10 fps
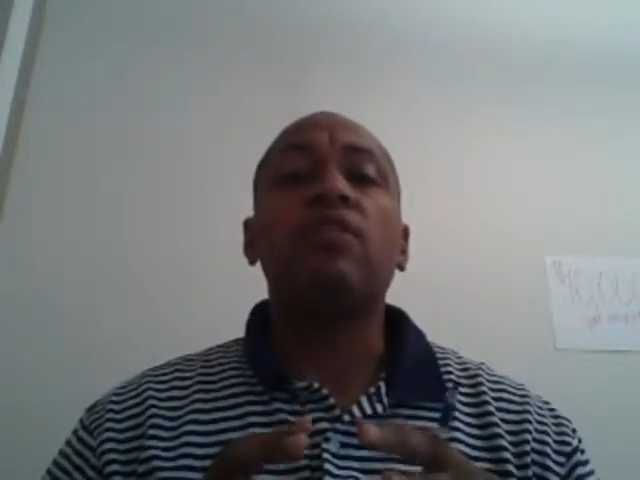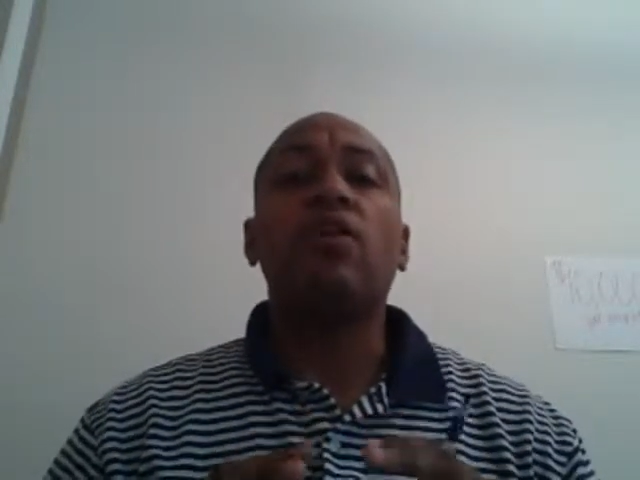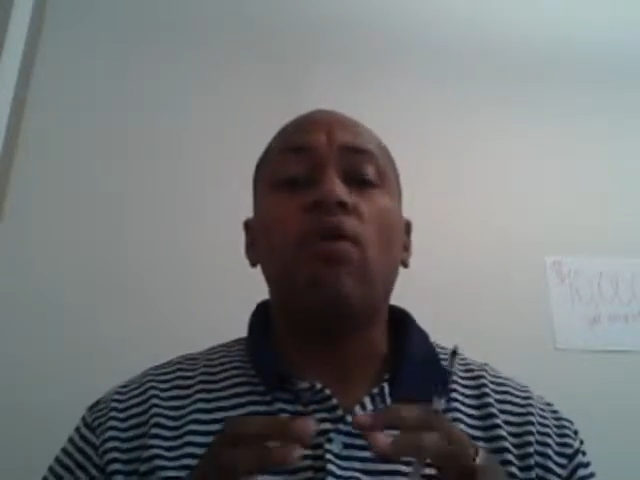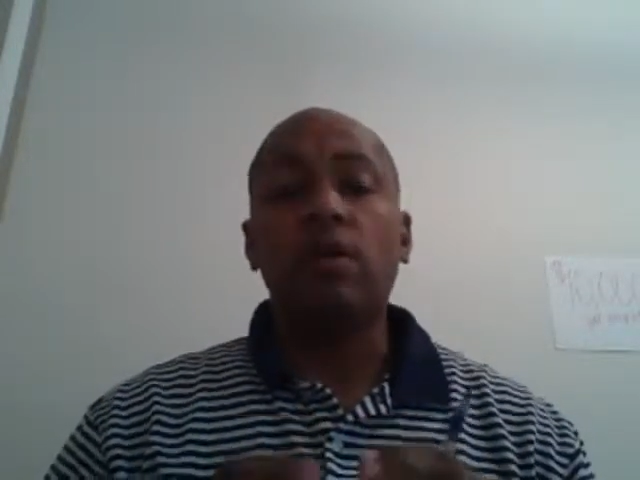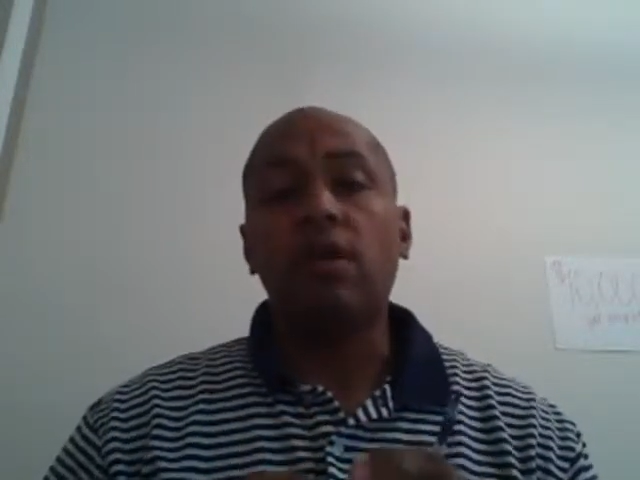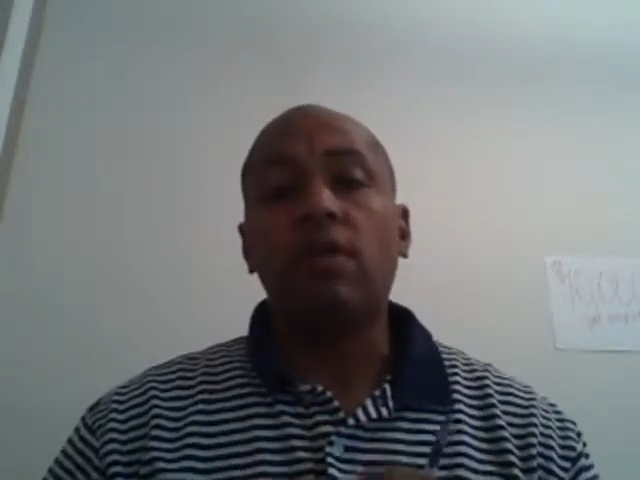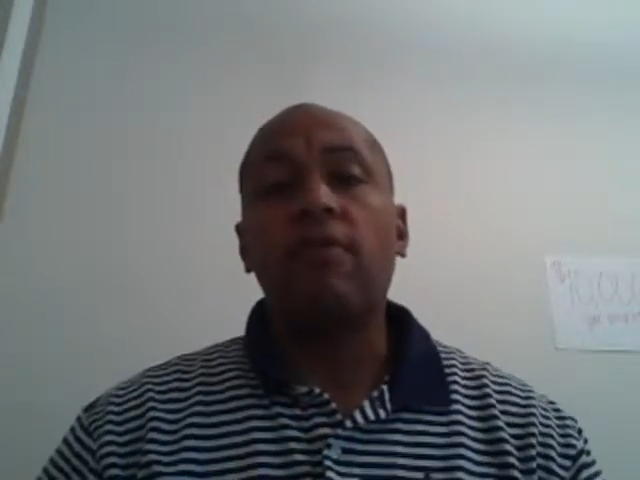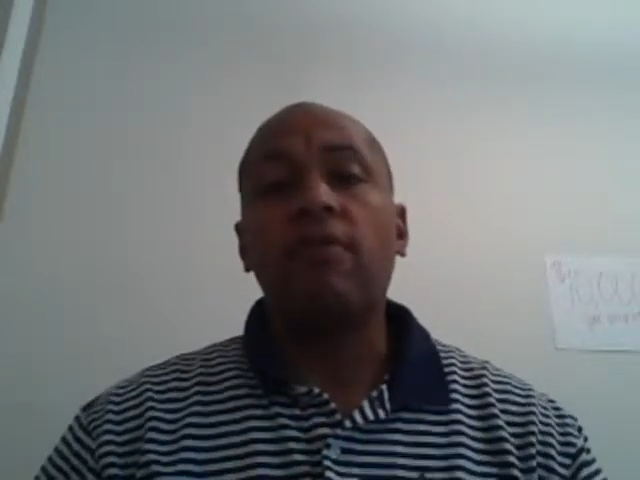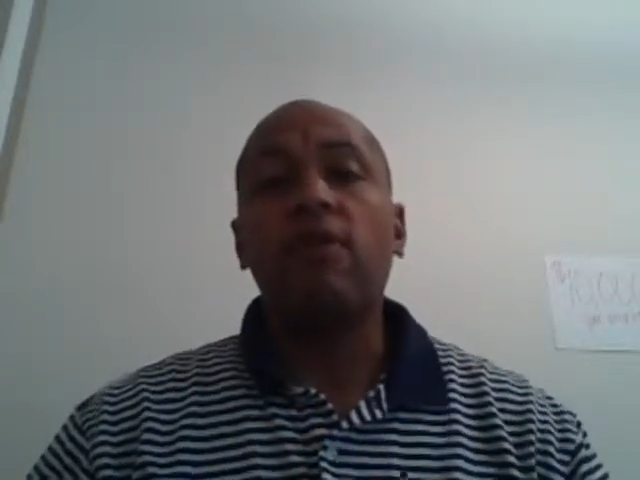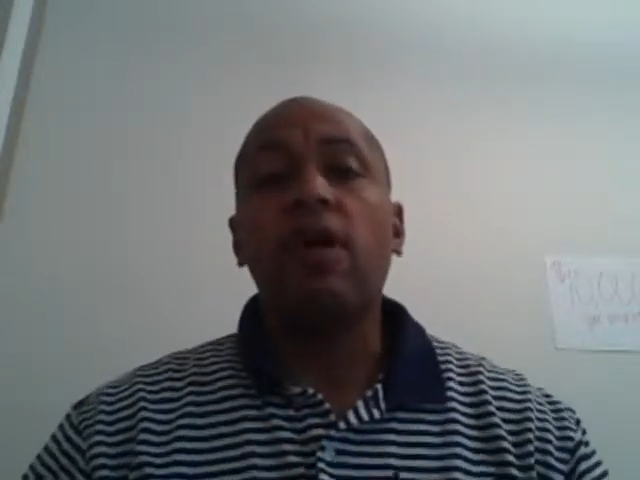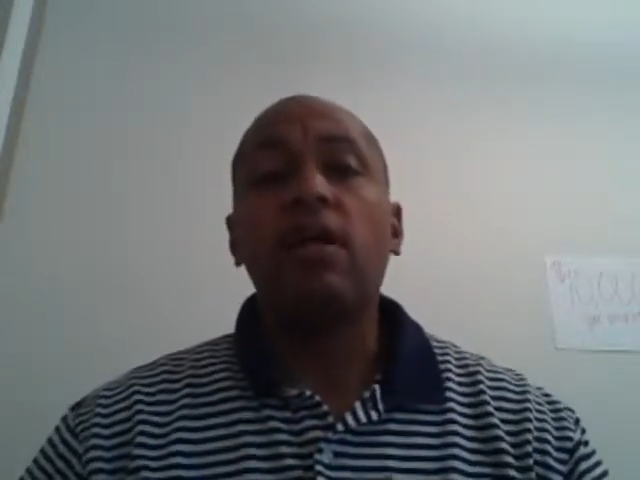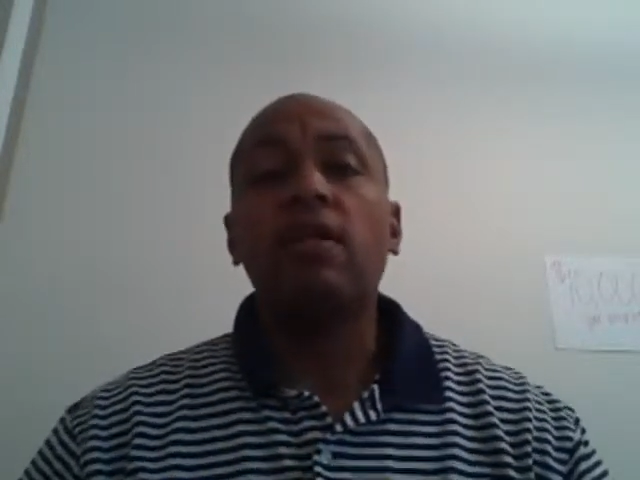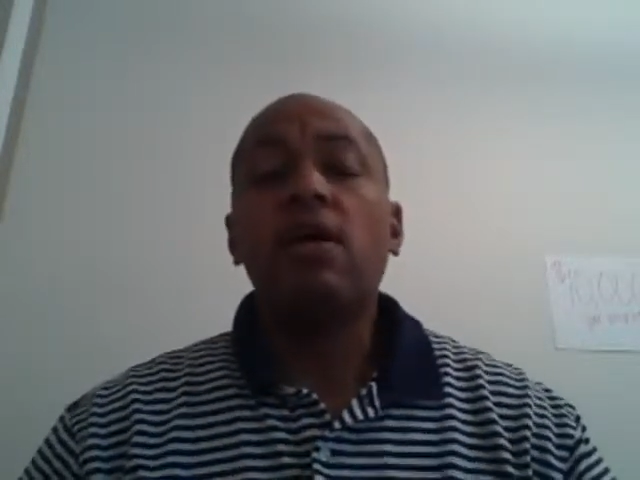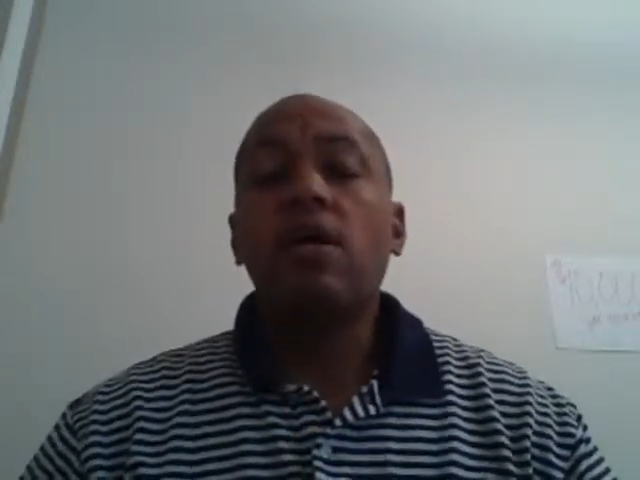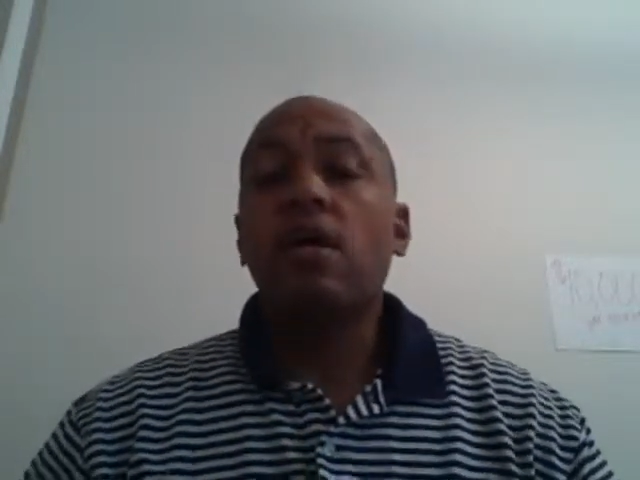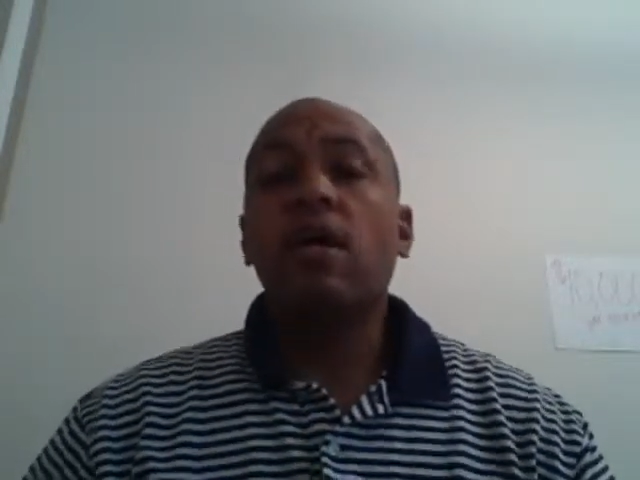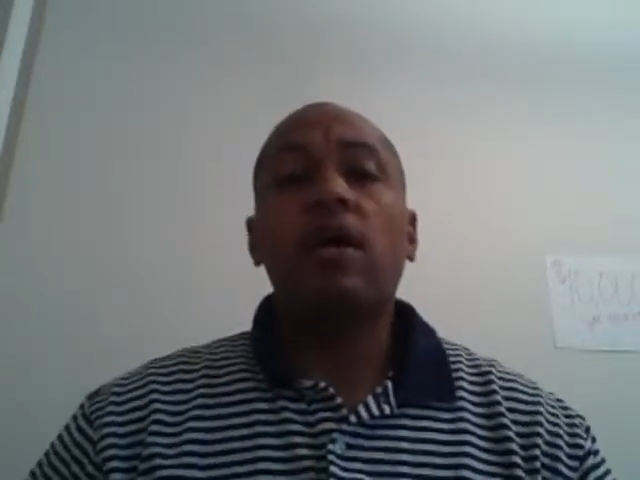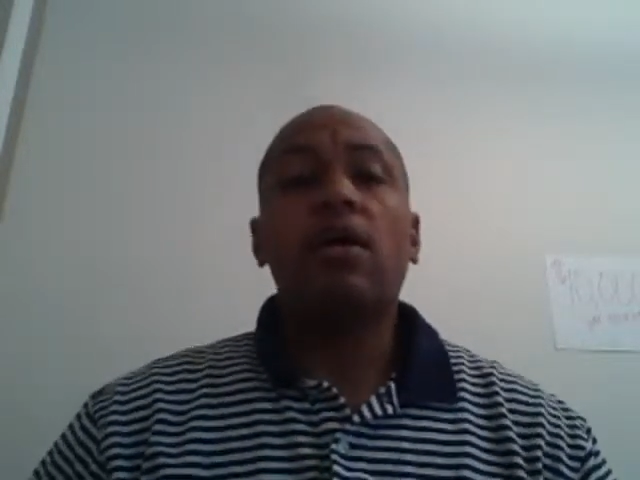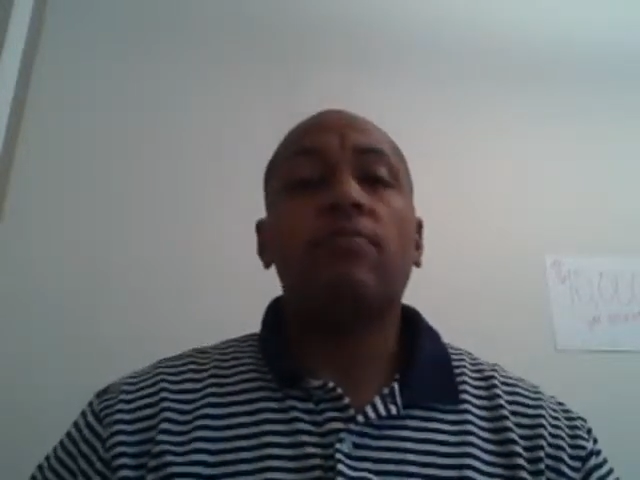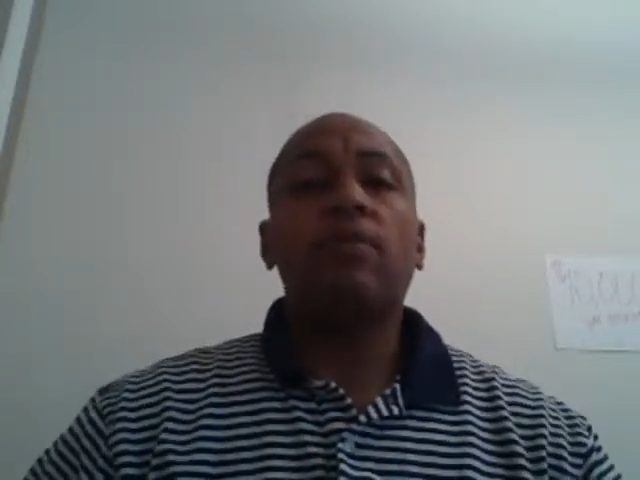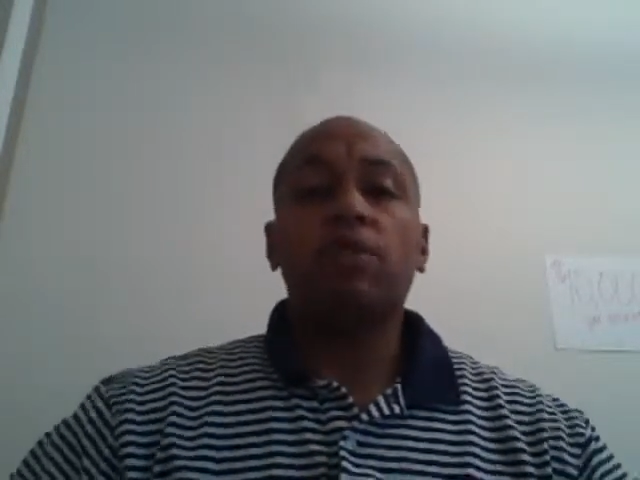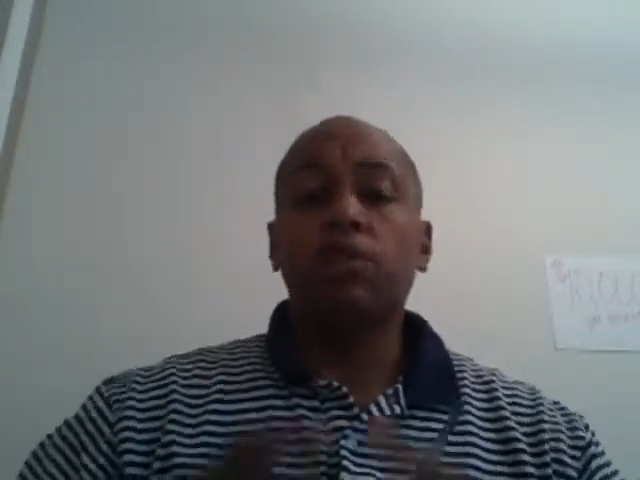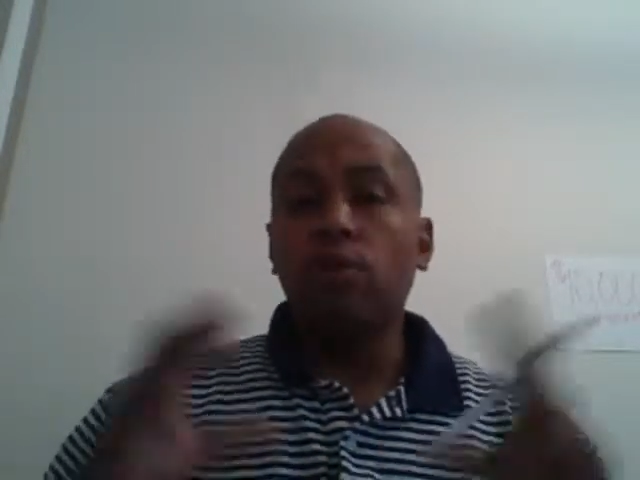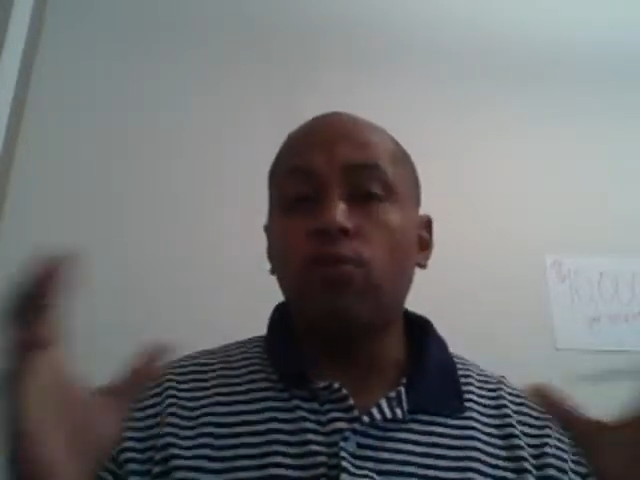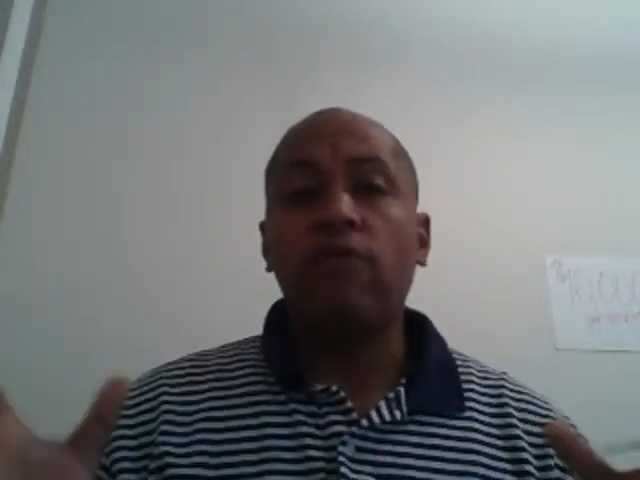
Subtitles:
on there and find a slew